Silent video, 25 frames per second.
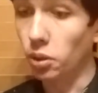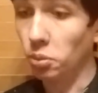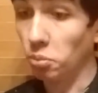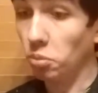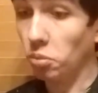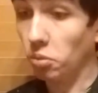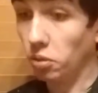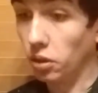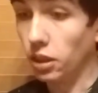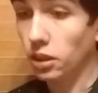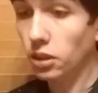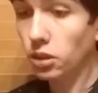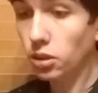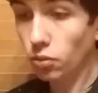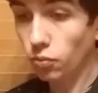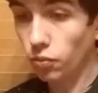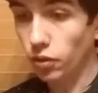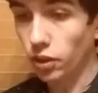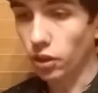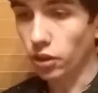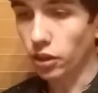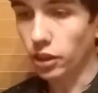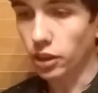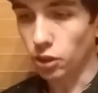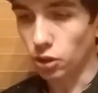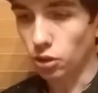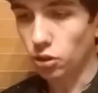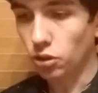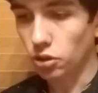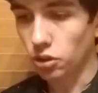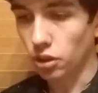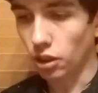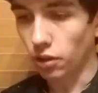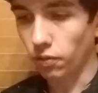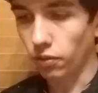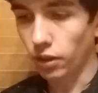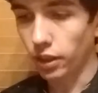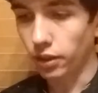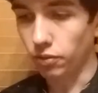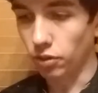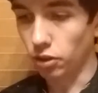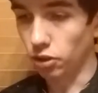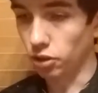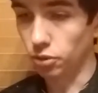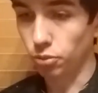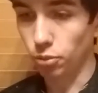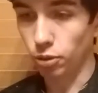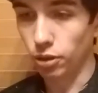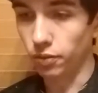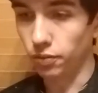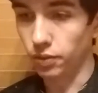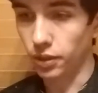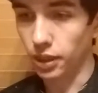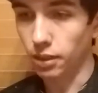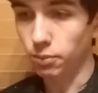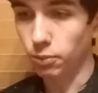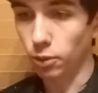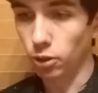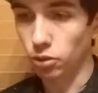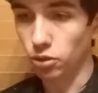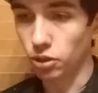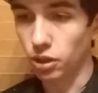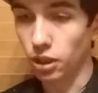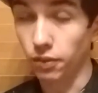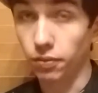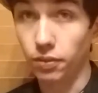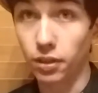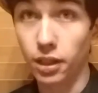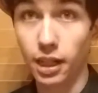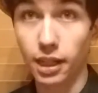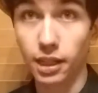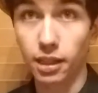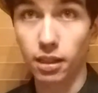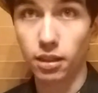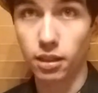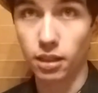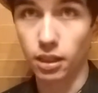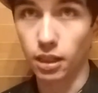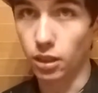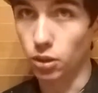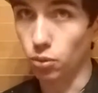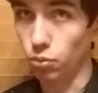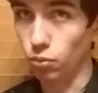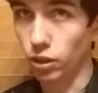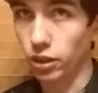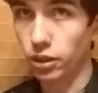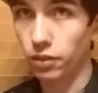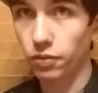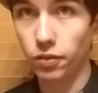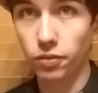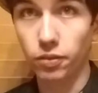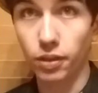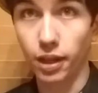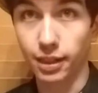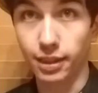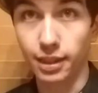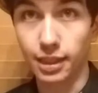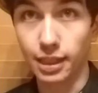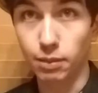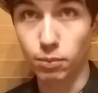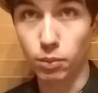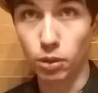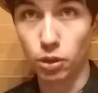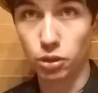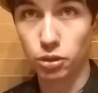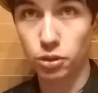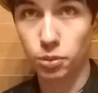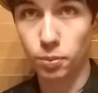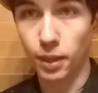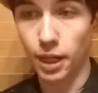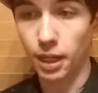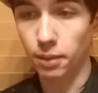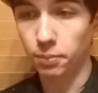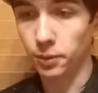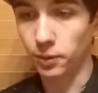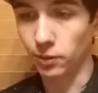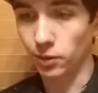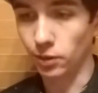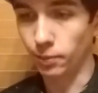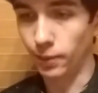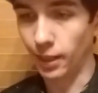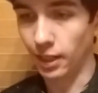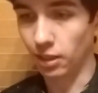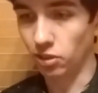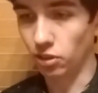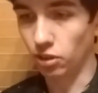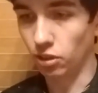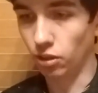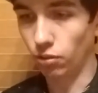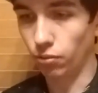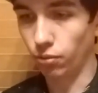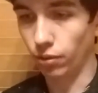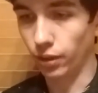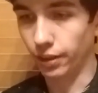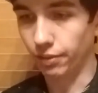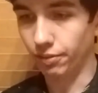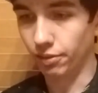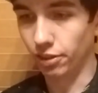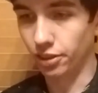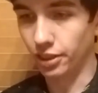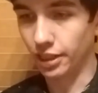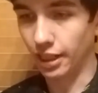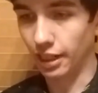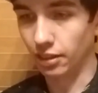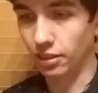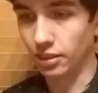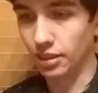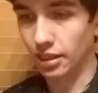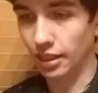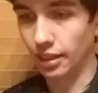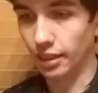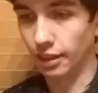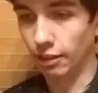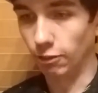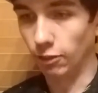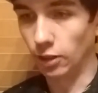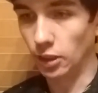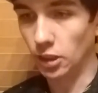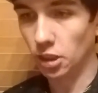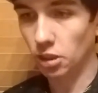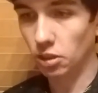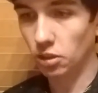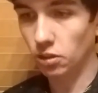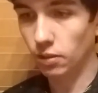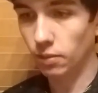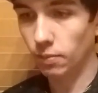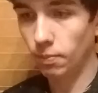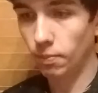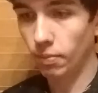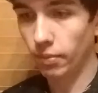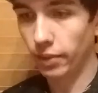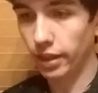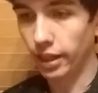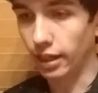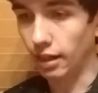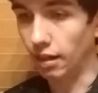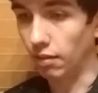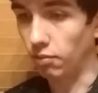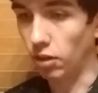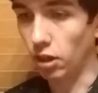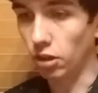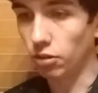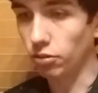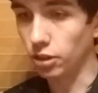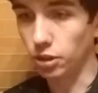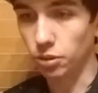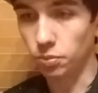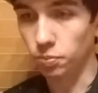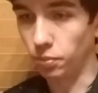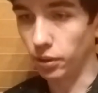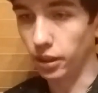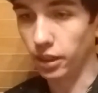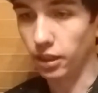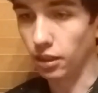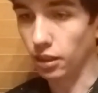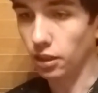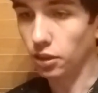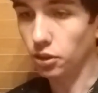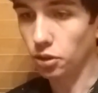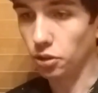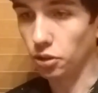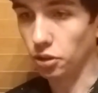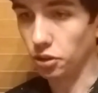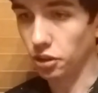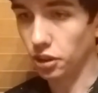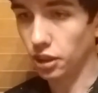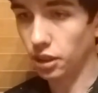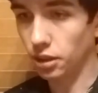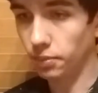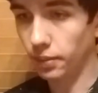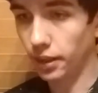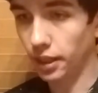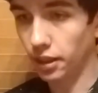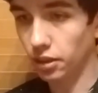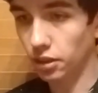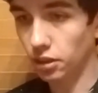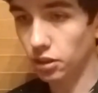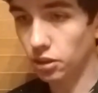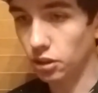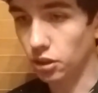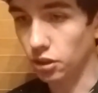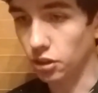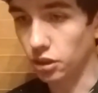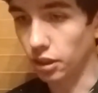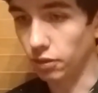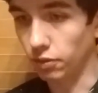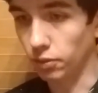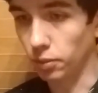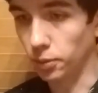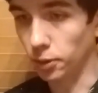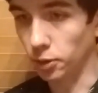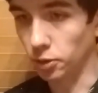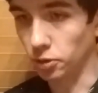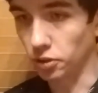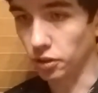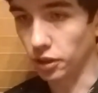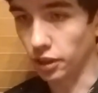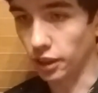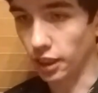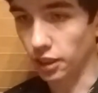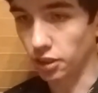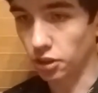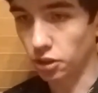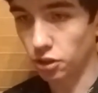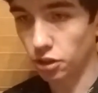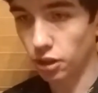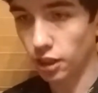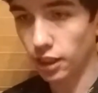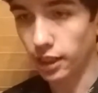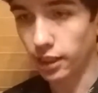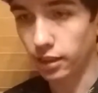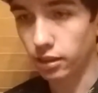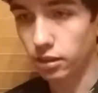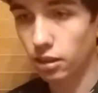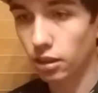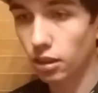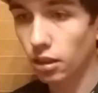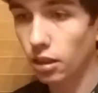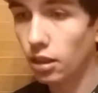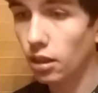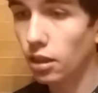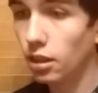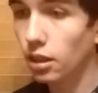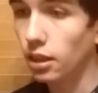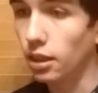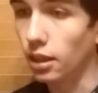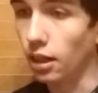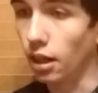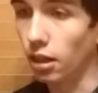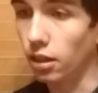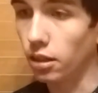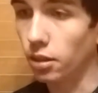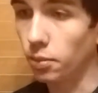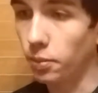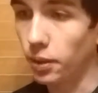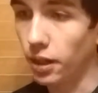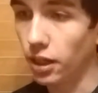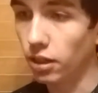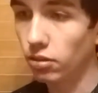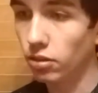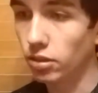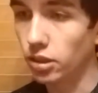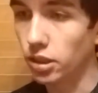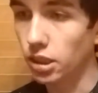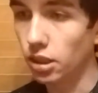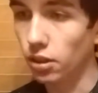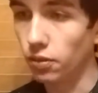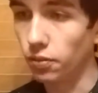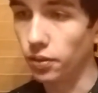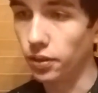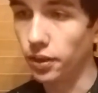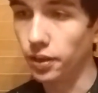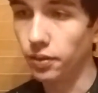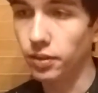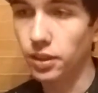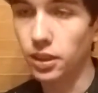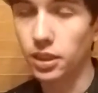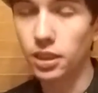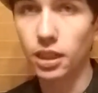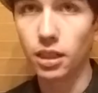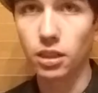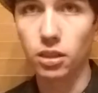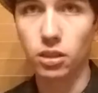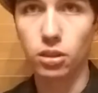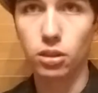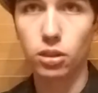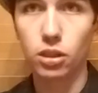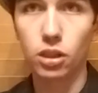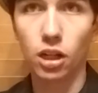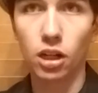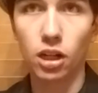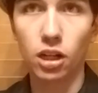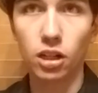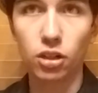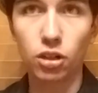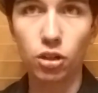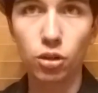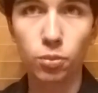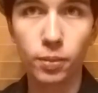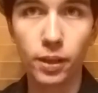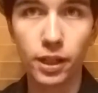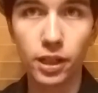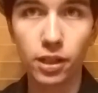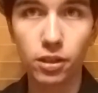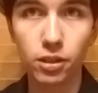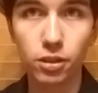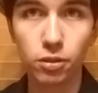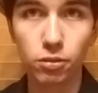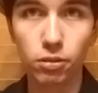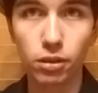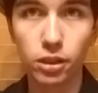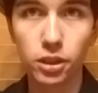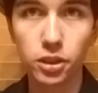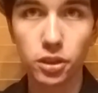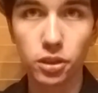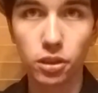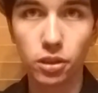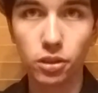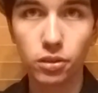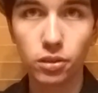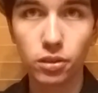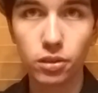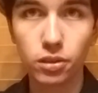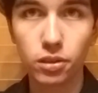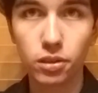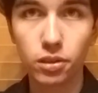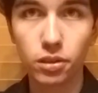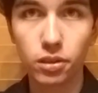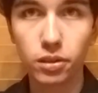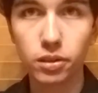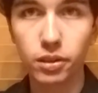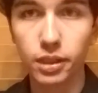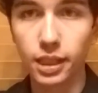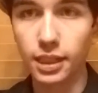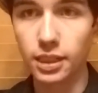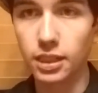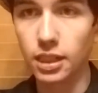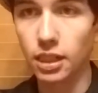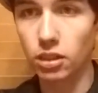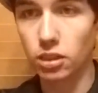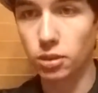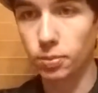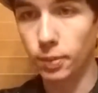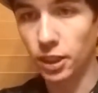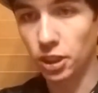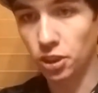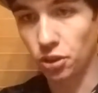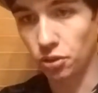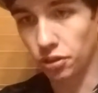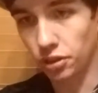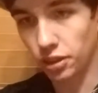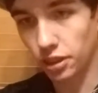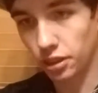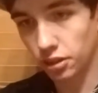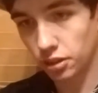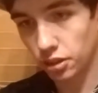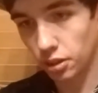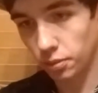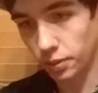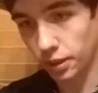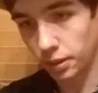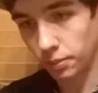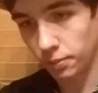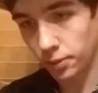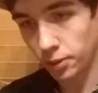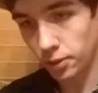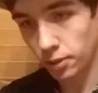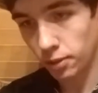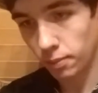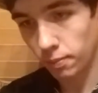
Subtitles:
it's a very interesting flavor. It's one of the most, if not the most popular Mountain Dew flavors outside the original. And I've always been interested about it, just never personally got to try it. On the bottle itself, it even says Taco Bell Original. That's how special it is to people.